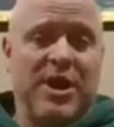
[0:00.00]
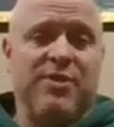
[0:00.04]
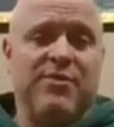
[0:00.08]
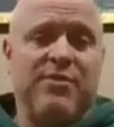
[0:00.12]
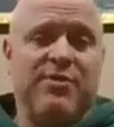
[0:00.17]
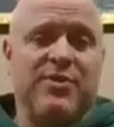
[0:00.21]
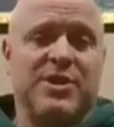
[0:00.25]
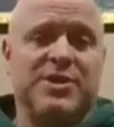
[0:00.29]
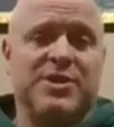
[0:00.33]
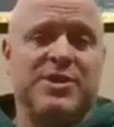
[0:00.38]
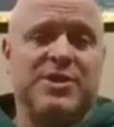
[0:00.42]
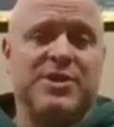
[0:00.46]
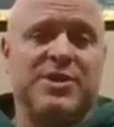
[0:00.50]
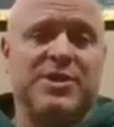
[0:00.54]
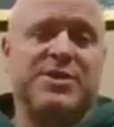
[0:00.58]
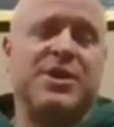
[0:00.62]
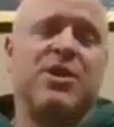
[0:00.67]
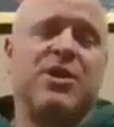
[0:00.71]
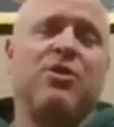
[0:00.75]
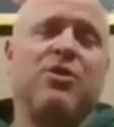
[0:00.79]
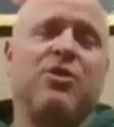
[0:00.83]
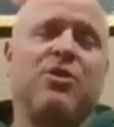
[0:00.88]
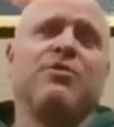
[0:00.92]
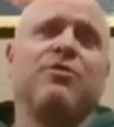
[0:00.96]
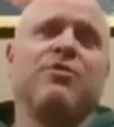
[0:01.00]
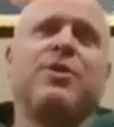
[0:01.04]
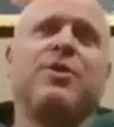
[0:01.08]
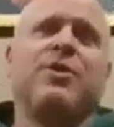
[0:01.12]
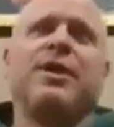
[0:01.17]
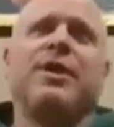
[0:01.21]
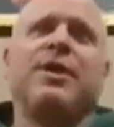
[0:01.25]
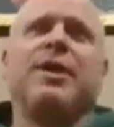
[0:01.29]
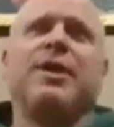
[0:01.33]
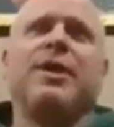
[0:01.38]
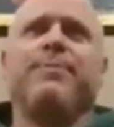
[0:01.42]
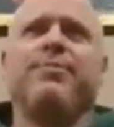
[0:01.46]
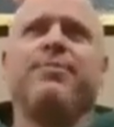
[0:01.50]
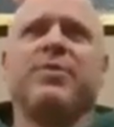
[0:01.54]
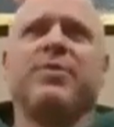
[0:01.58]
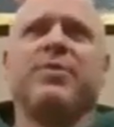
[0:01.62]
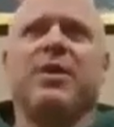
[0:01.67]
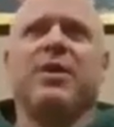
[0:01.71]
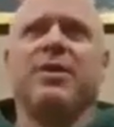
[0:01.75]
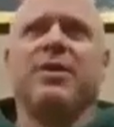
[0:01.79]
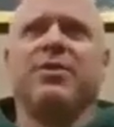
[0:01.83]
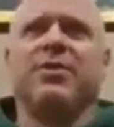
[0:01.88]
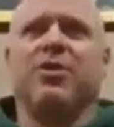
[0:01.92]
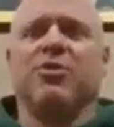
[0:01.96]
love in itself.
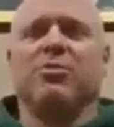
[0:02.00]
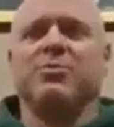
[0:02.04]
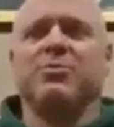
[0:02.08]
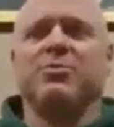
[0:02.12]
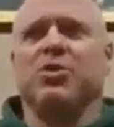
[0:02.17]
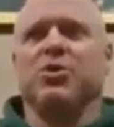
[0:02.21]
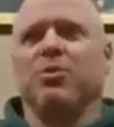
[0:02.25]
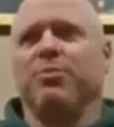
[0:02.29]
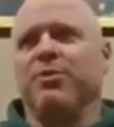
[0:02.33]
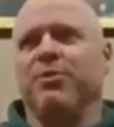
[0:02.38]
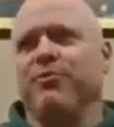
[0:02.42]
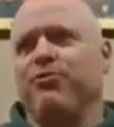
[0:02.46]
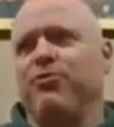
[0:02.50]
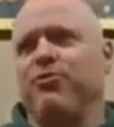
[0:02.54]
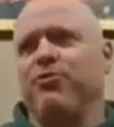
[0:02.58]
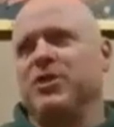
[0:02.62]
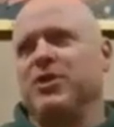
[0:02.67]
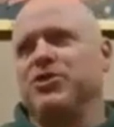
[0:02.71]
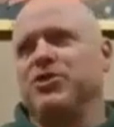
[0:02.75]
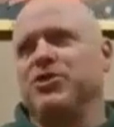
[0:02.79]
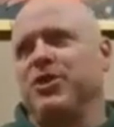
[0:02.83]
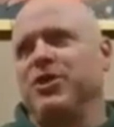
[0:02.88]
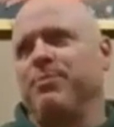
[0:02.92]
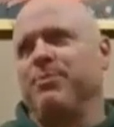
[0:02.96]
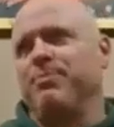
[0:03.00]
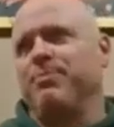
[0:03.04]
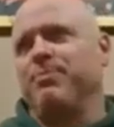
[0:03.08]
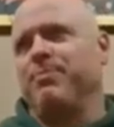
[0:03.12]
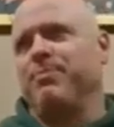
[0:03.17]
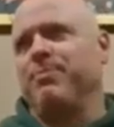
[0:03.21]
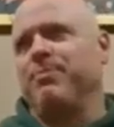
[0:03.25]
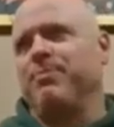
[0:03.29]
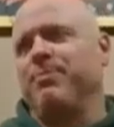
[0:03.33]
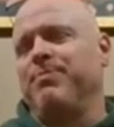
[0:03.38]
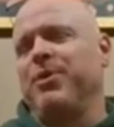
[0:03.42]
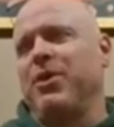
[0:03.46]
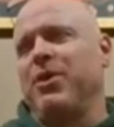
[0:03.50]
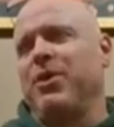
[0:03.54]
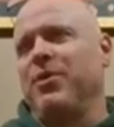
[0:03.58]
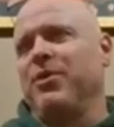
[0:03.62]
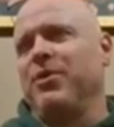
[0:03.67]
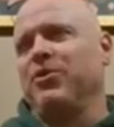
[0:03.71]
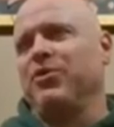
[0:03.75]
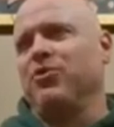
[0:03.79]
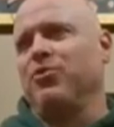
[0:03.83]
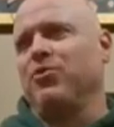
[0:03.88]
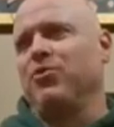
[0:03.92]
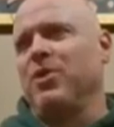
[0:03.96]
They're absorbed in friendship, parental
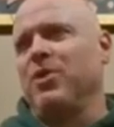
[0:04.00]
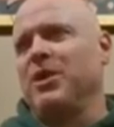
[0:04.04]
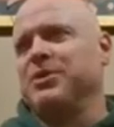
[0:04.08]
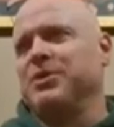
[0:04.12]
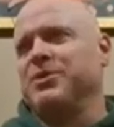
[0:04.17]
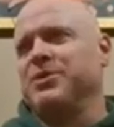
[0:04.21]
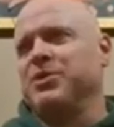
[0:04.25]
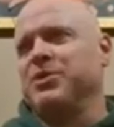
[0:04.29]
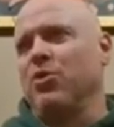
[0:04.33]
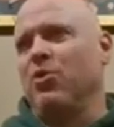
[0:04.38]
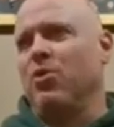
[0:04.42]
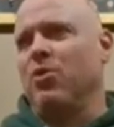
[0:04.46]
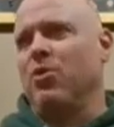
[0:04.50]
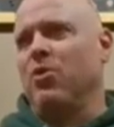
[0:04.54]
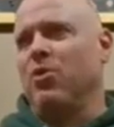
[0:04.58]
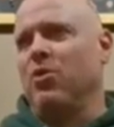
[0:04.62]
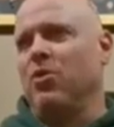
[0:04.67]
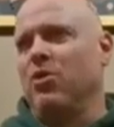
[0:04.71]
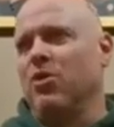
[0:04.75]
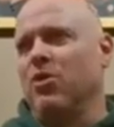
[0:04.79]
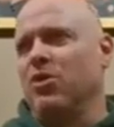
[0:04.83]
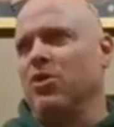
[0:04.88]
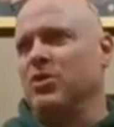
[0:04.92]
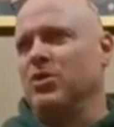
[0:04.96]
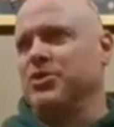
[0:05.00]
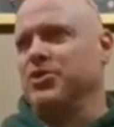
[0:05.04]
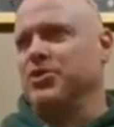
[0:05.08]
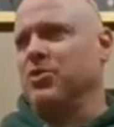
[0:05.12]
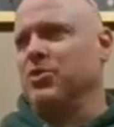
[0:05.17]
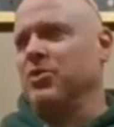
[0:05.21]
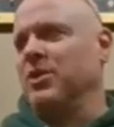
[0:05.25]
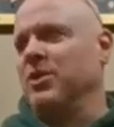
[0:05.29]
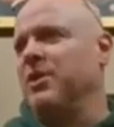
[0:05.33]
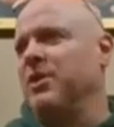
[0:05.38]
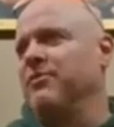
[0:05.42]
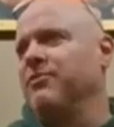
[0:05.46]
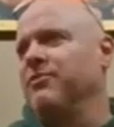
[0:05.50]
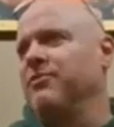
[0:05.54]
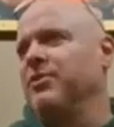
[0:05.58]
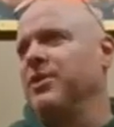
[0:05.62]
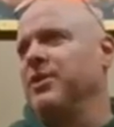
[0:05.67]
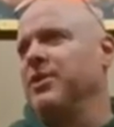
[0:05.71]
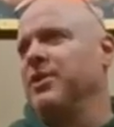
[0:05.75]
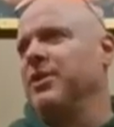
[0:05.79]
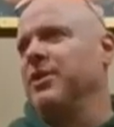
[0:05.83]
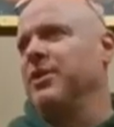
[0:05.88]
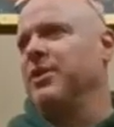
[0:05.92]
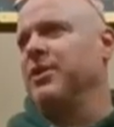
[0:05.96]
ras, or conjugal love.
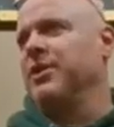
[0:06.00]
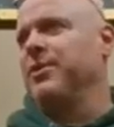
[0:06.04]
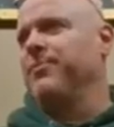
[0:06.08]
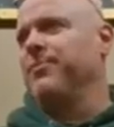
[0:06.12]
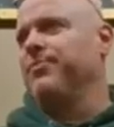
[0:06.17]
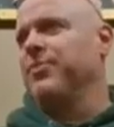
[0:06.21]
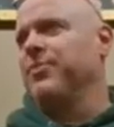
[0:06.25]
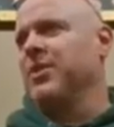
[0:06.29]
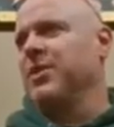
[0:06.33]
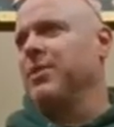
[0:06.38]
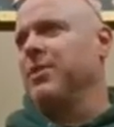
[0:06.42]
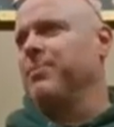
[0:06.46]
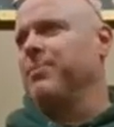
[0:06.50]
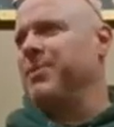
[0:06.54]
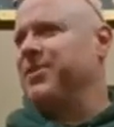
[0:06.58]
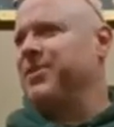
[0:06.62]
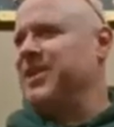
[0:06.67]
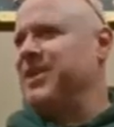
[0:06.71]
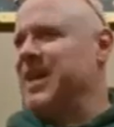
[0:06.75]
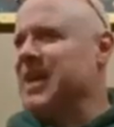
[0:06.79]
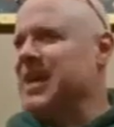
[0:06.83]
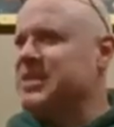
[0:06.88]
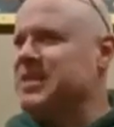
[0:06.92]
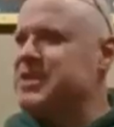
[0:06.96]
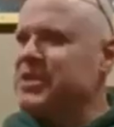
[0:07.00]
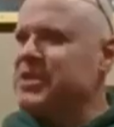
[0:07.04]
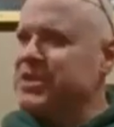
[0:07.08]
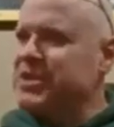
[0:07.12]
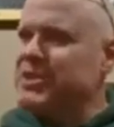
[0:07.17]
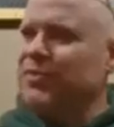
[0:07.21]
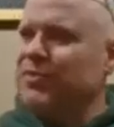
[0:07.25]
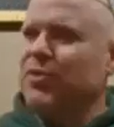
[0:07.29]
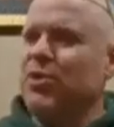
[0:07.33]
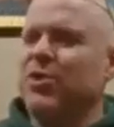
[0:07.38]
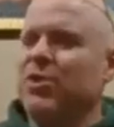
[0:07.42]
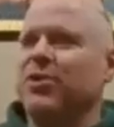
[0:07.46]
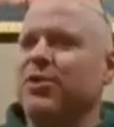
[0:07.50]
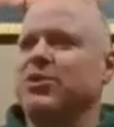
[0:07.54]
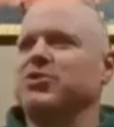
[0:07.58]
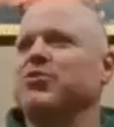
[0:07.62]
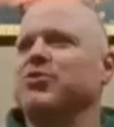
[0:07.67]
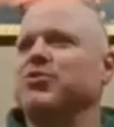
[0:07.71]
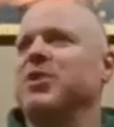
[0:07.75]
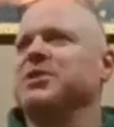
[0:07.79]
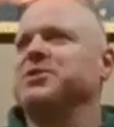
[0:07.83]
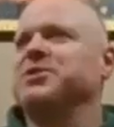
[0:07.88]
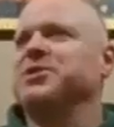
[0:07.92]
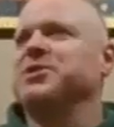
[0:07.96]
But the essence of all of those
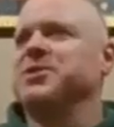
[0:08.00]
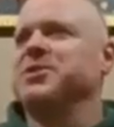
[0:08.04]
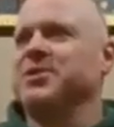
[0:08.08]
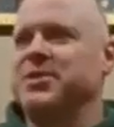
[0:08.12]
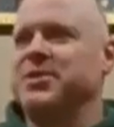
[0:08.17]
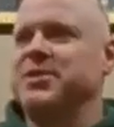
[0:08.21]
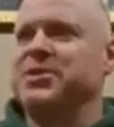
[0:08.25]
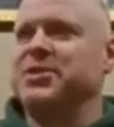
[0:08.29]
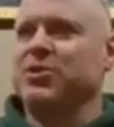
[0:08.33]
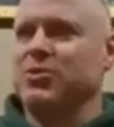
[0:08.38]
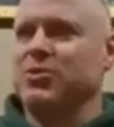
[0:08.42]
rasas is still